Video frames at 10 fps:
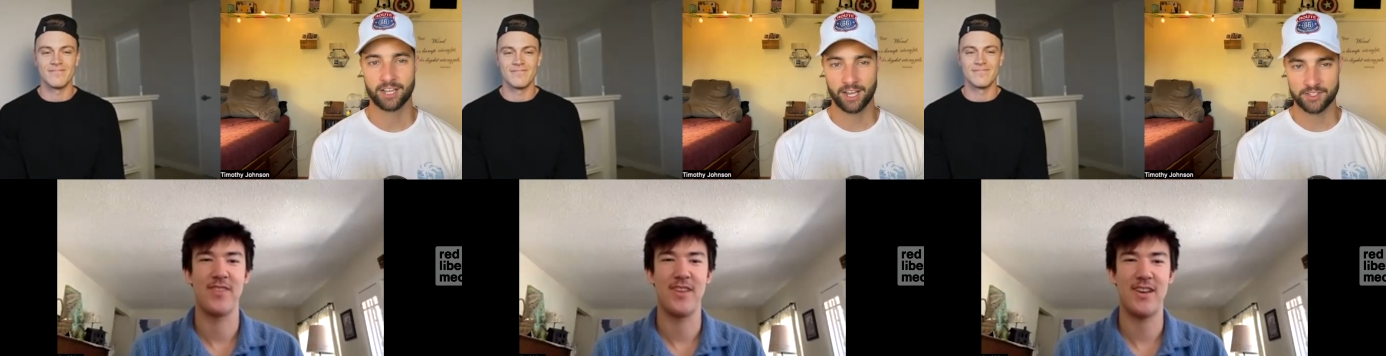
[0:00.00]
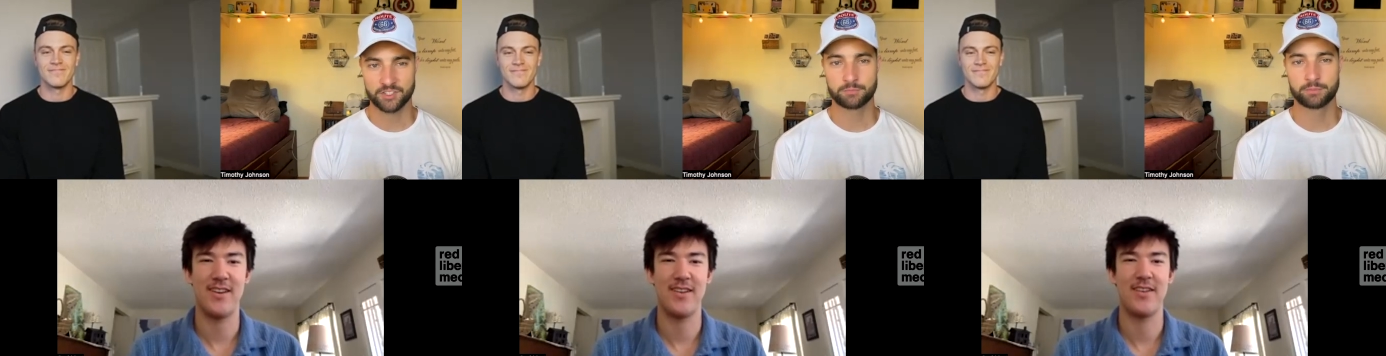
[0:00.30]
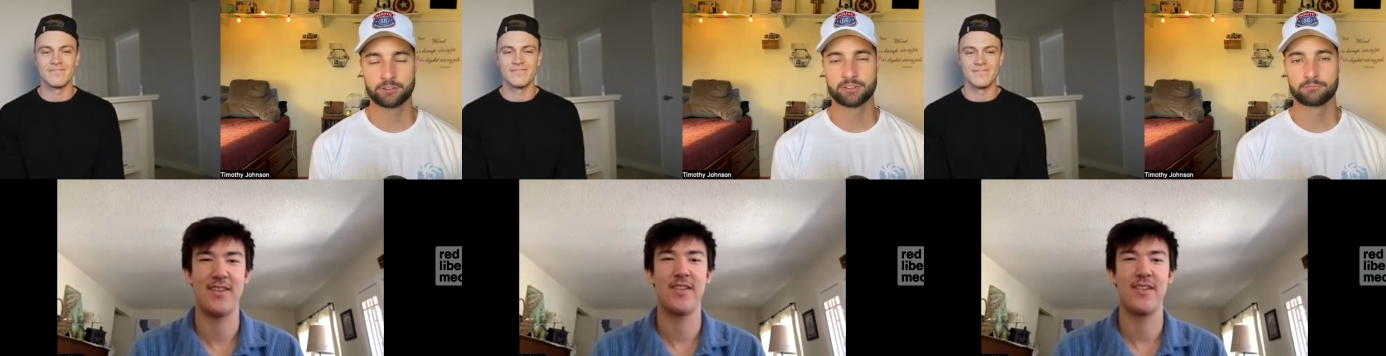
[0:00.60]
Speaker 1: God's
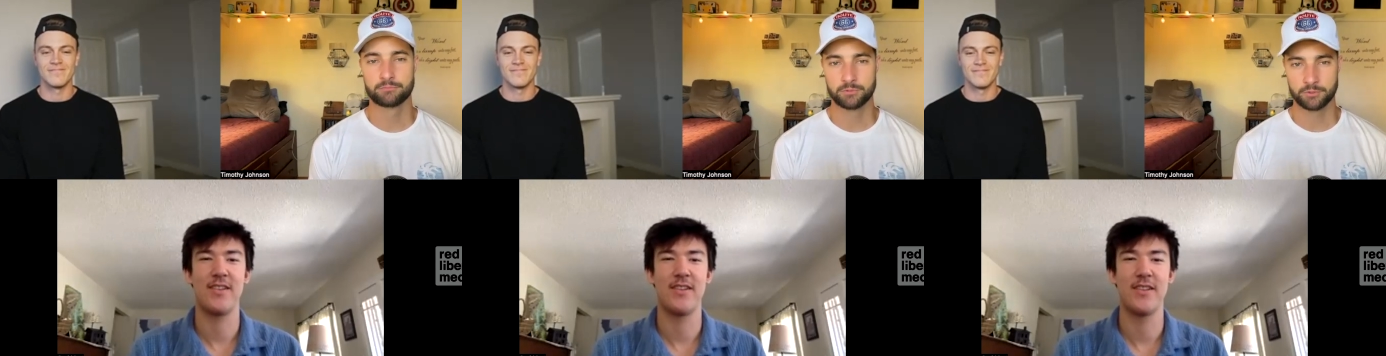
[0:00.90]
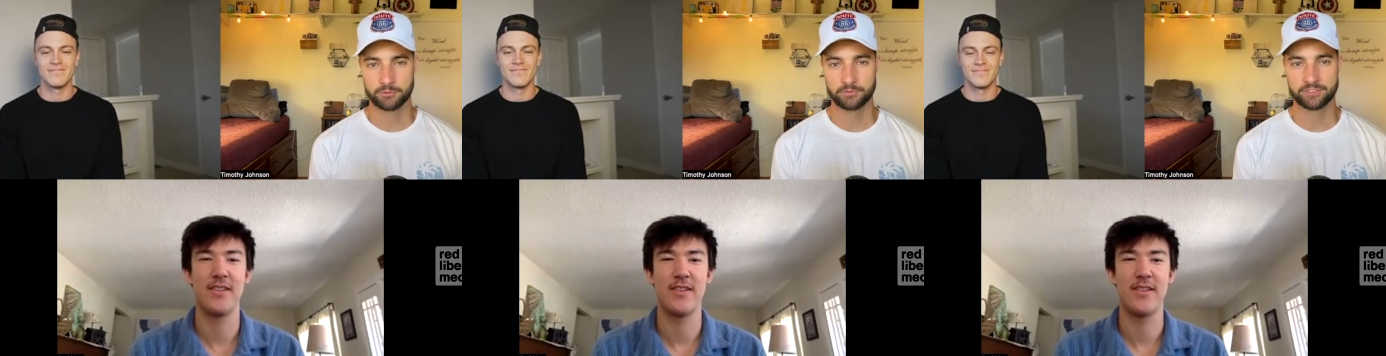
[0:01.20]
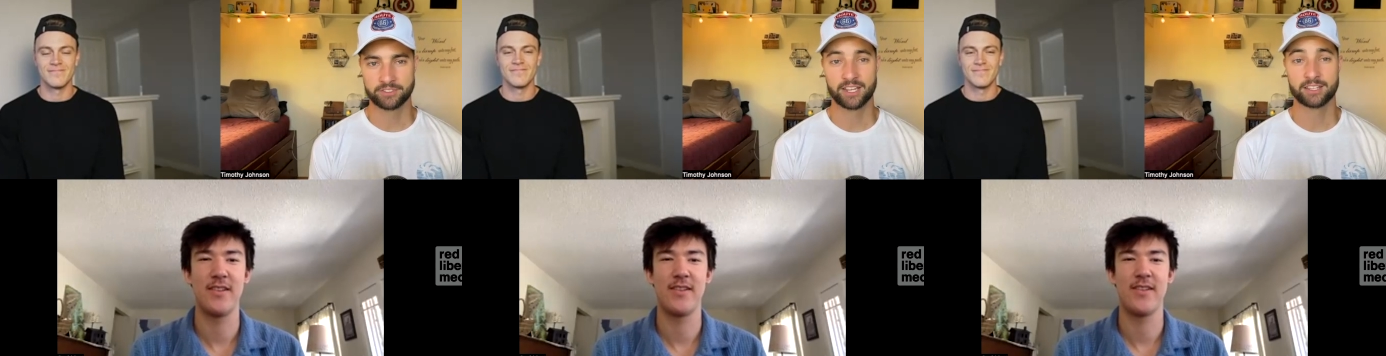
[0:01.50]
spirit
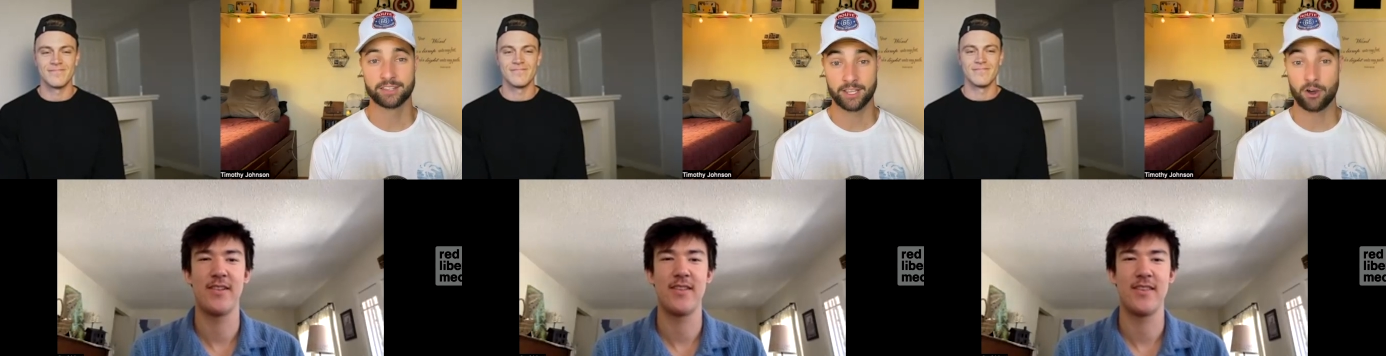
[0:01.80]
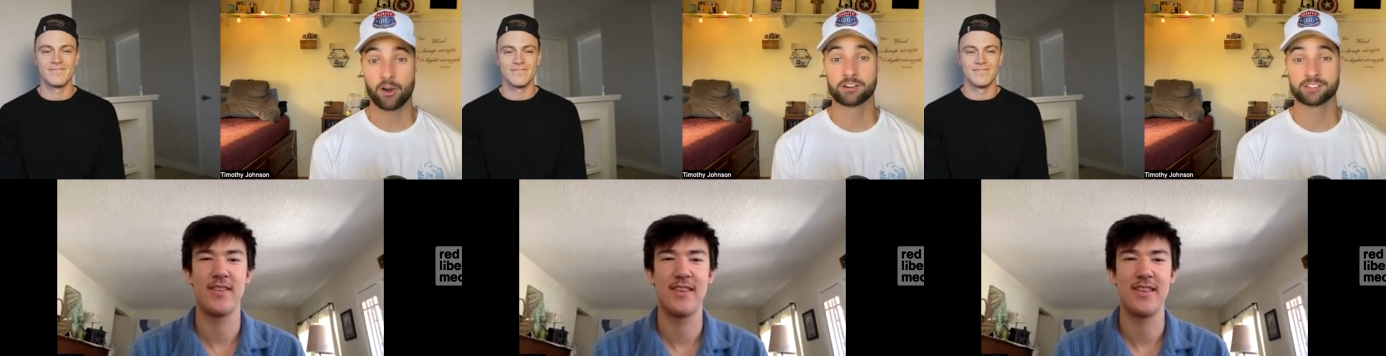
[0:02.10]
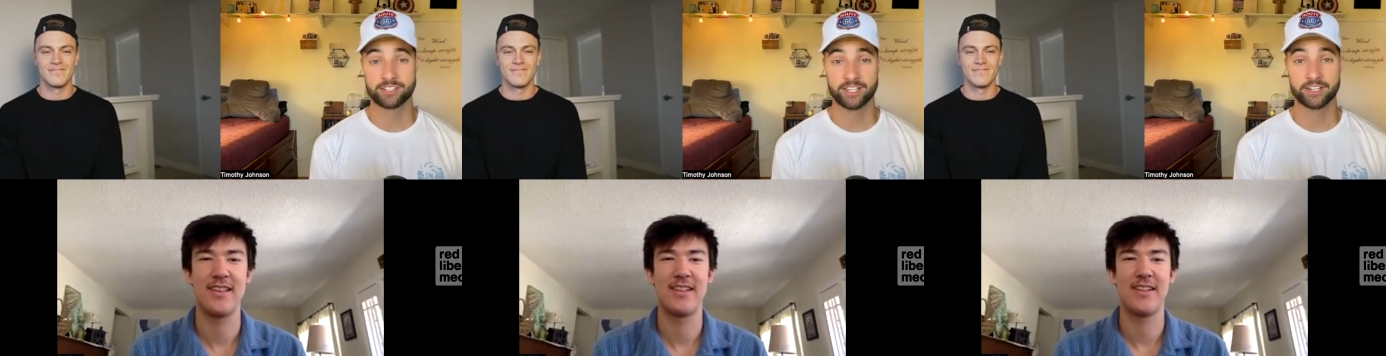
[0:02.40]
moves, and they are
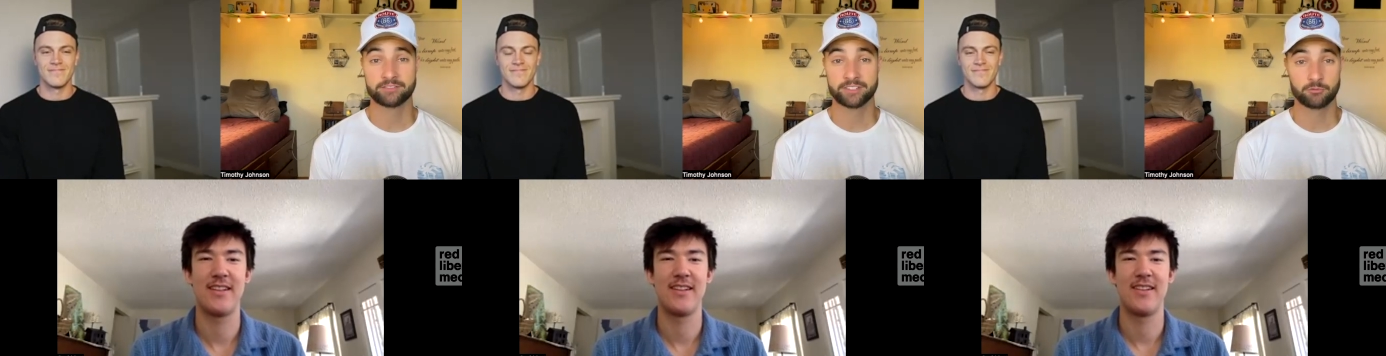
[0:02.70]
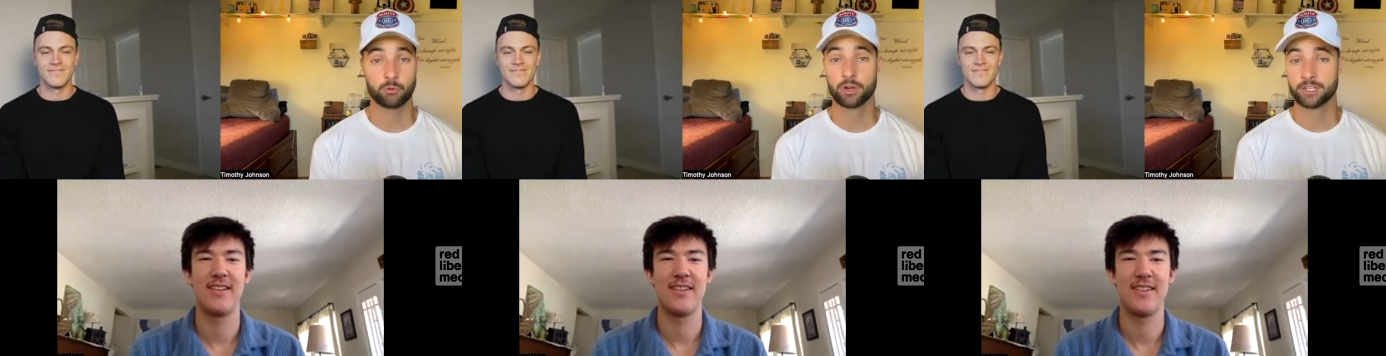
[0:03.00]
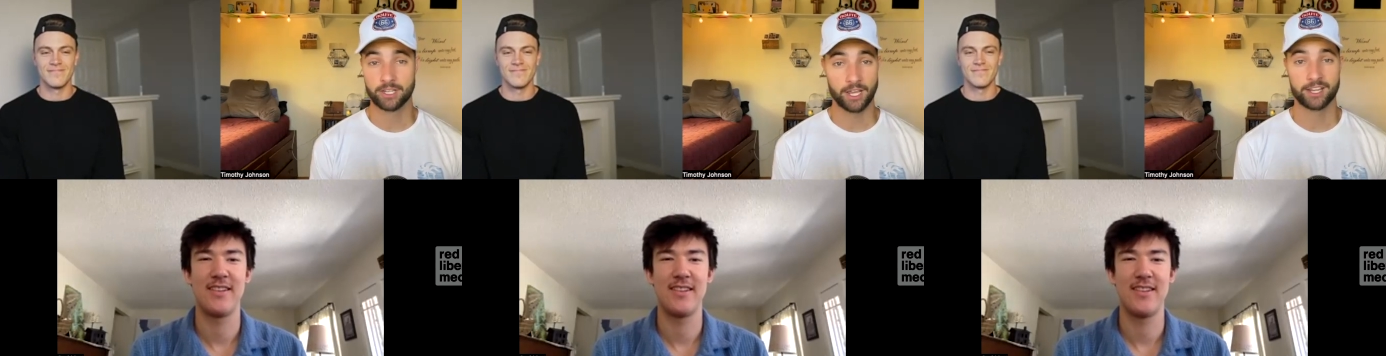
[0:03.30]
saved in
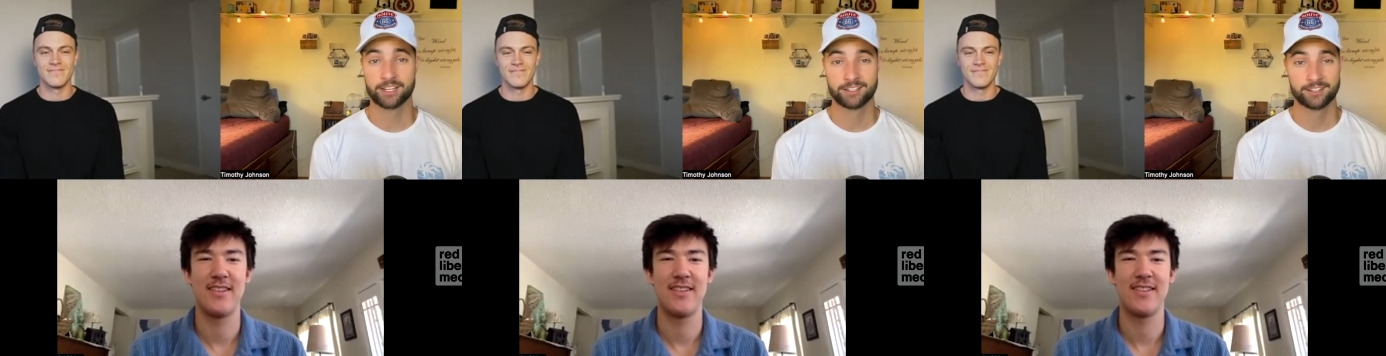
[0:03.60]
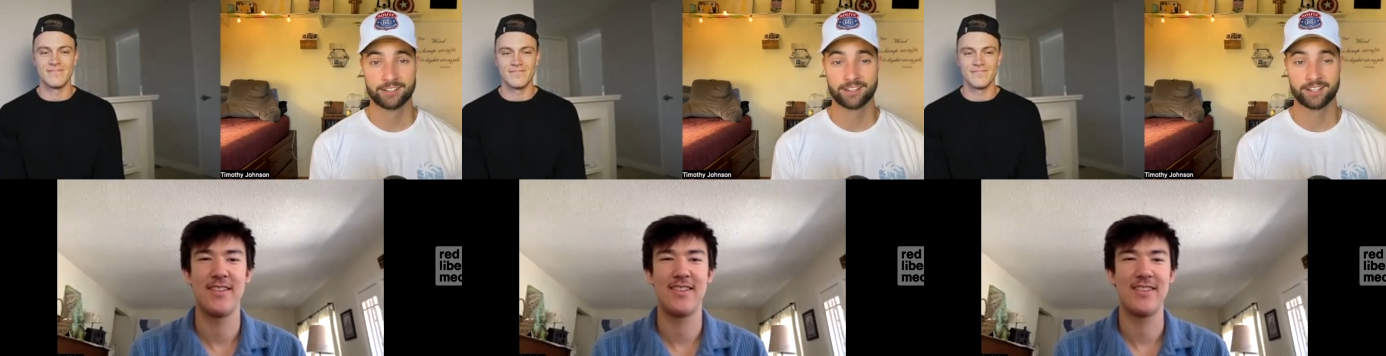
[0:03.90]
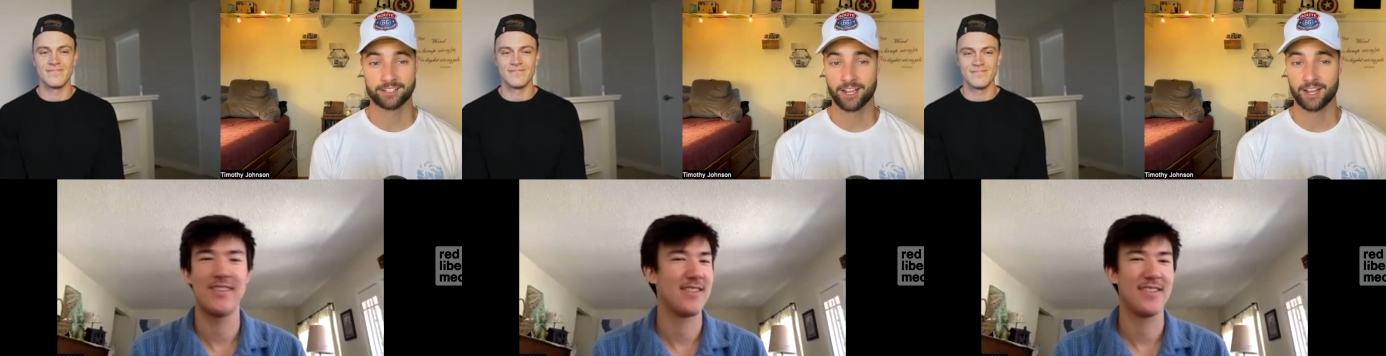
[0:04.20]
one day,
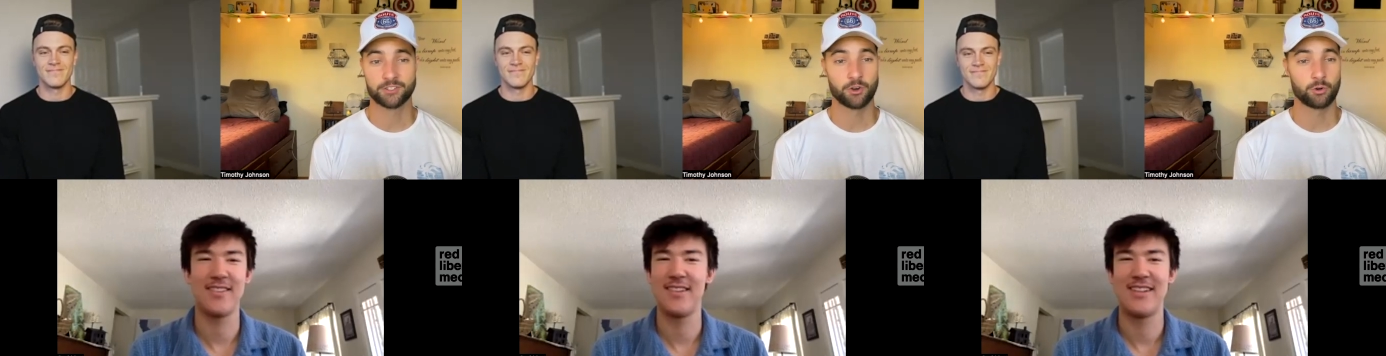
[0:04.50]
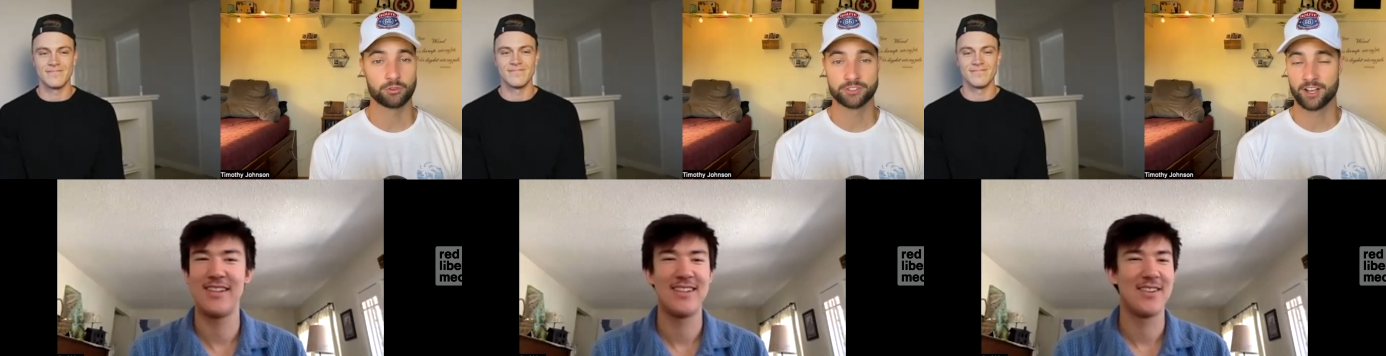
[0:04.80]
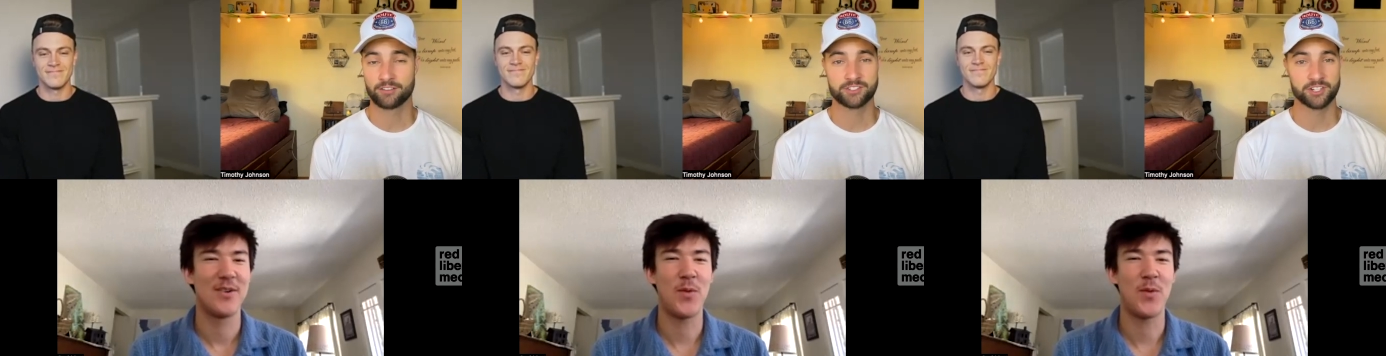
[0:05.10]
and God holds off wow.